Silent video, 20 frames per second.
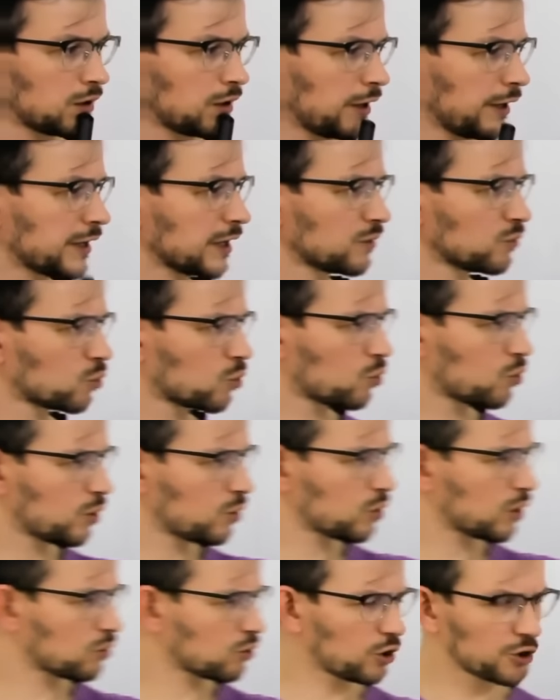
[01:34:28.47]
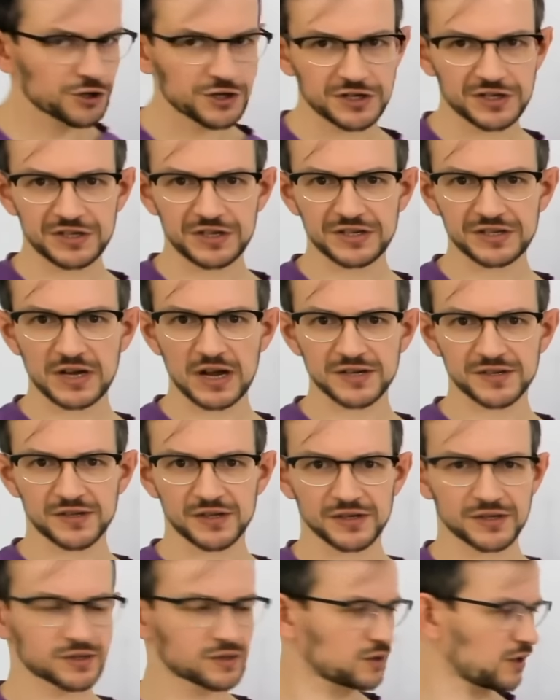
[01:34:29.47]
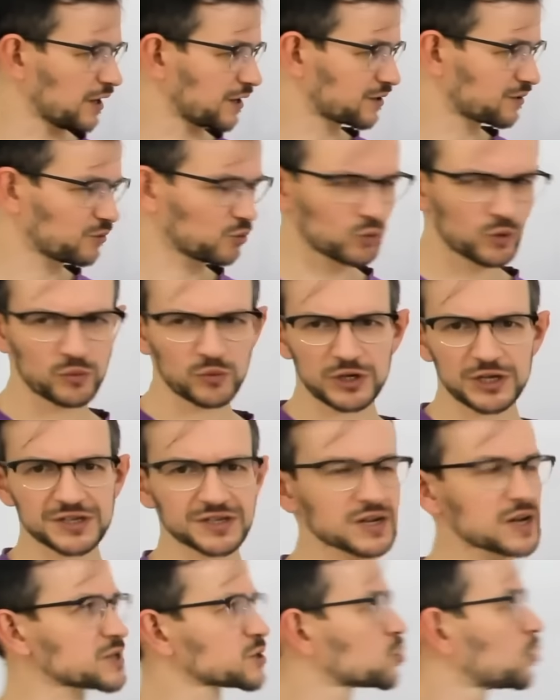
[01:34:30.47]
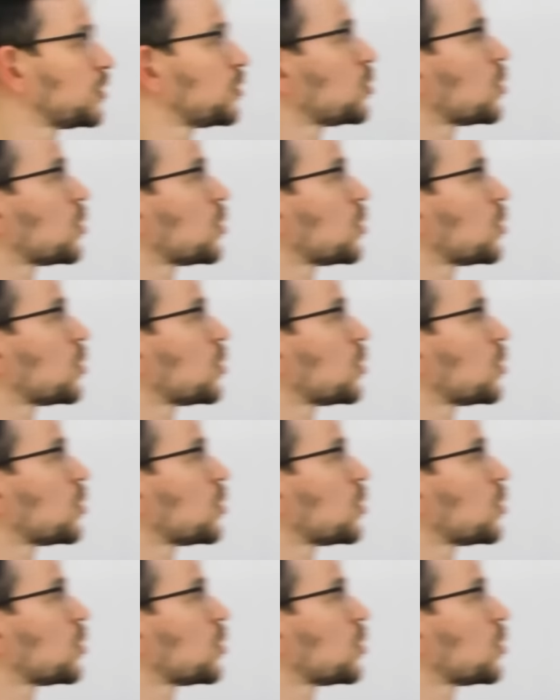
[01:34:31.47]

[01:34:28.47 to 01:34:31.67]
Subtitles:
Again, we already discussed this. Like we discussed when